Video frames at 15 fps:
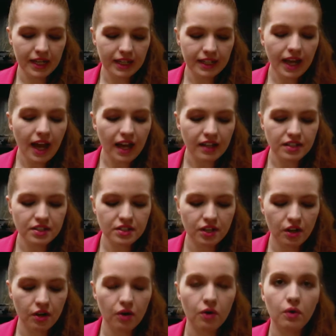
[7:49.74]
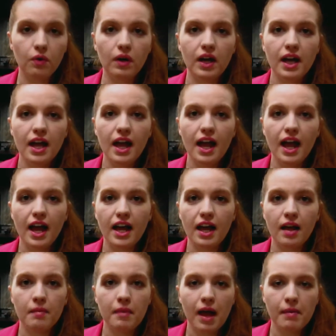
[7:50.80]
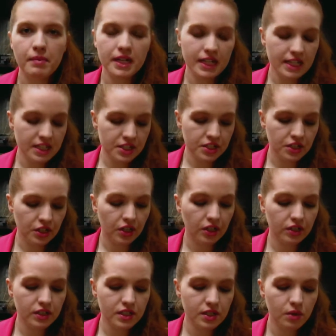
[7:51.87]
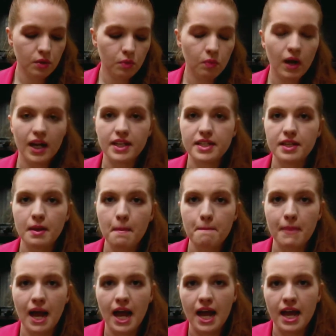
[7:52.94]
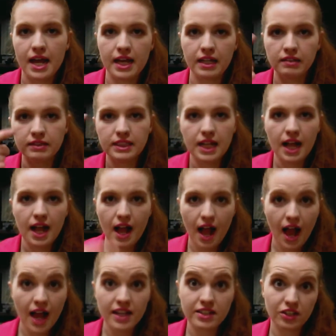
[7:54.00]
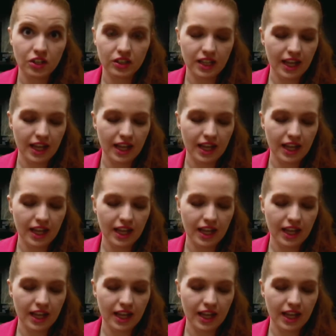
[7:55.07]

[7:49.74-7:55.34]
Yeah, so I'm gonna insert what my eyes look